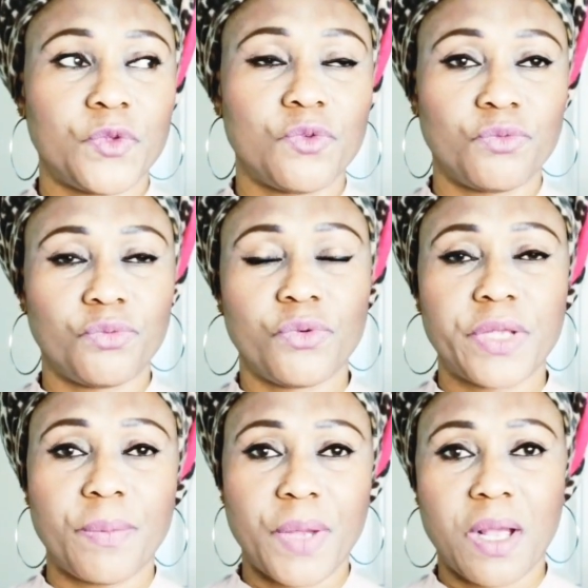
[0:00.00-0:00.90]
you throw
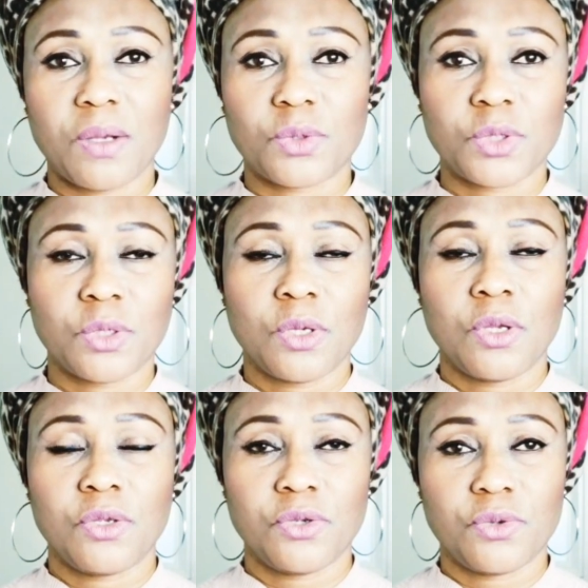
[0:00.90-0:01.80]
them out,
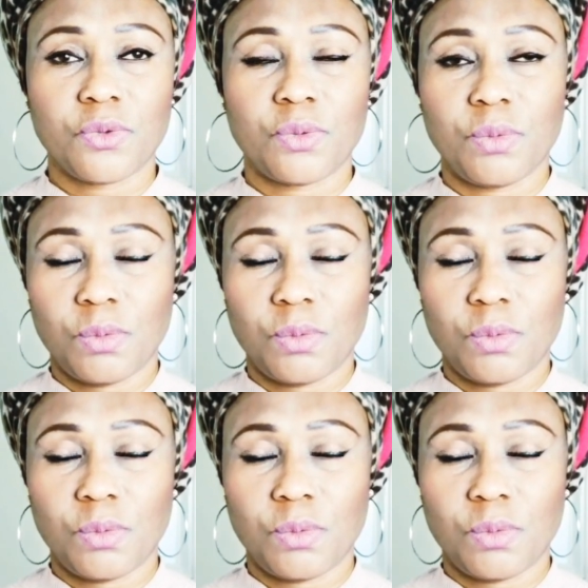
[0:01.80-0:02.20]
you know,